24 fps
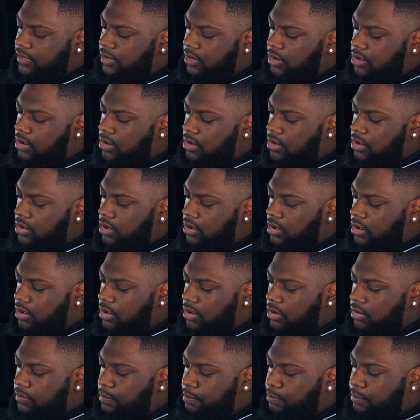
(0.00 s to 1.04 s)
it's
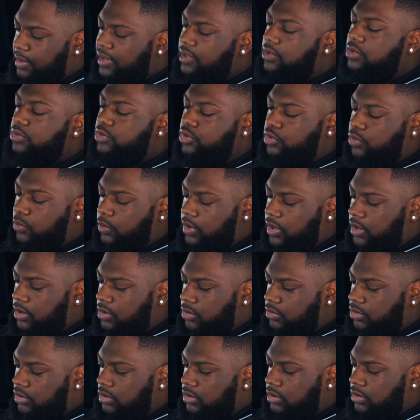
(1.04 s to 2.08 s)
called Pinnacle
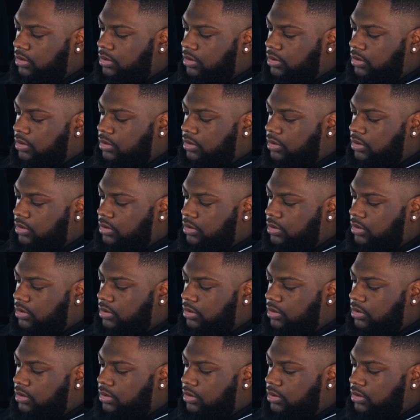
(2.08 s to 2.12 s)
Studios